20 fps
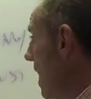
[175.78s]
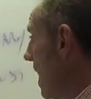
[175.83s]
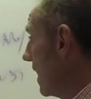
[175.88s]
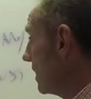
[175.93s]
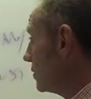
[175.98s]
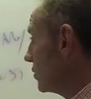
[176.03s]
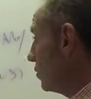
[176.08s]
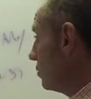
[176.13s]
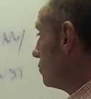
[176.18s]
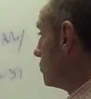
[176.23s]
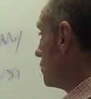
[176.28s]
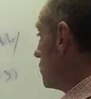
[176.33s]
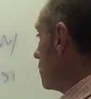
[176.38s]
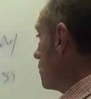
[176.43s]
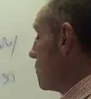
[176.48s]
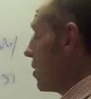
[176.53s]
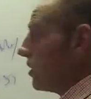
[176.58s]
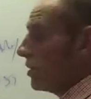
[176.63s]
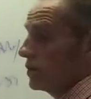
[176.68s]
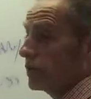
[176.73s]
It's also
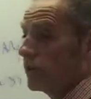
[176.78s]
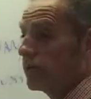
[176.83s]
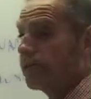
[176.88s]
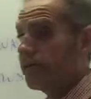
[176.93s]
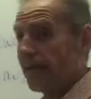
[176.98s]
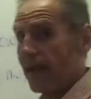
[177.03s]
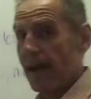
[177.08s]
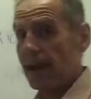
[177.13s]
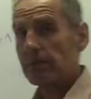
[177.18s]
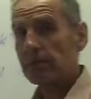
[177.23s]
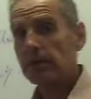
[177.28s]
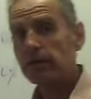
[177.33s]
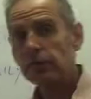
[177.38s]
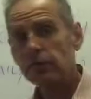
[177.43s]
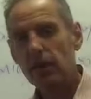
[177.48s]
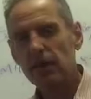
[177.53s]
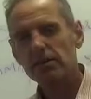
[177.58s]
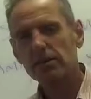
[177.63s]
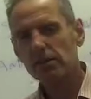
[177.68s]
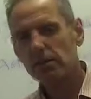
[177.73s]
known as a family
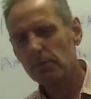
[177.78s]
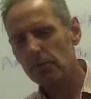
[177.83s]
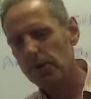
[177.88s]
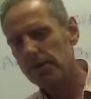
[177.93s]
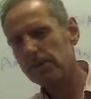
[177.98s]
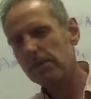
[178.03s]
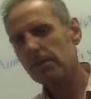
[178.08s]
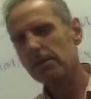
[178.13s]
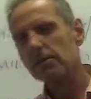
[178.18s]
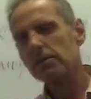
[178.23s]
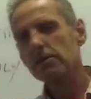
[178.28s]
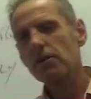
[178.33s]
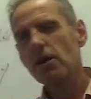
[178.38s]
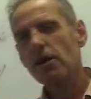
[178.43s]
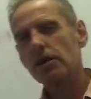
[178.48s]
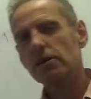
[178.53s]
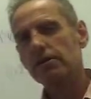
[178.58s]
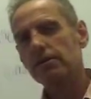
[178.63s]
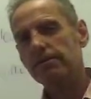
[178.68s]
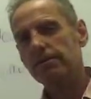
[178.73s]
trust. And the reason it's
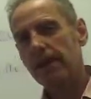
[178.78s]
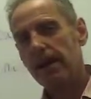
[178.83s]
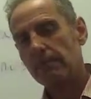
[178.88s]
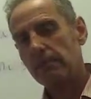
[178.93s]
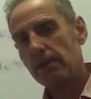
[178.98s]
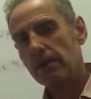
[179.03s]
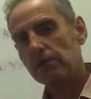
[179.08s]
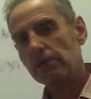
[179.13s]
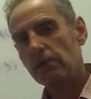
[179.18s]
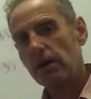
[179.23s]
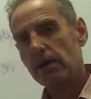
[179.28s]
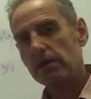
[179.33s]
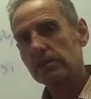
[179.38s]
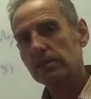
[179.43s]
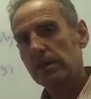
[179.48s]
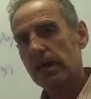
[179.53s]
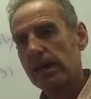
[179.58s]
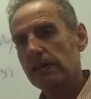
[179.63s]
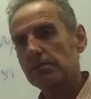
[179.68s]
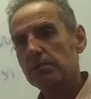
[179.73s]
known as a family
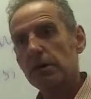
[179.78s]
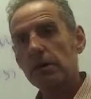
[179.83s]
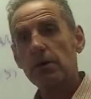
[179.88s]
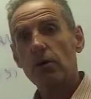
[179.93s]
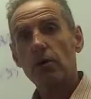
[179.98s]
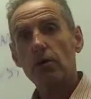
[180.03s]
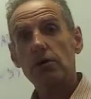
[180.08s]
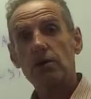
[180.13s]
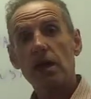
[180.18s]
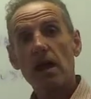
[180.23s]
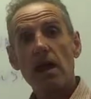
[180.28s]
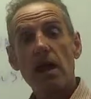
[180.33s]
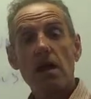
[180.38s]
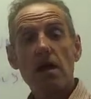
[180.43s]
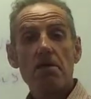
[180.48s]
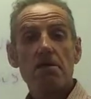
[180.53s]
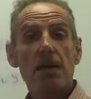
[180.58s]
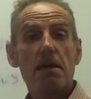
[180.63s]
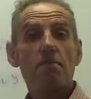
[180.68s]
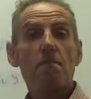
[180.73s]
trust is because
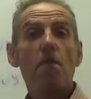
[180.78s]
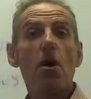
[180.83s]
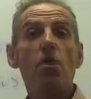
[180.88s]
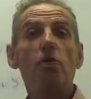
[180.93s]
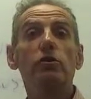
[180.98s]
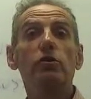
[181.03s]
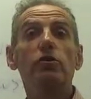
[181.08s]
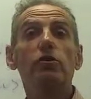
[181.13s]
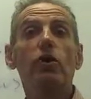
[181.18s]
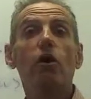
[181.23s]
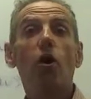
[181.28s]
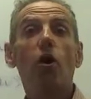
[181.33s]
their most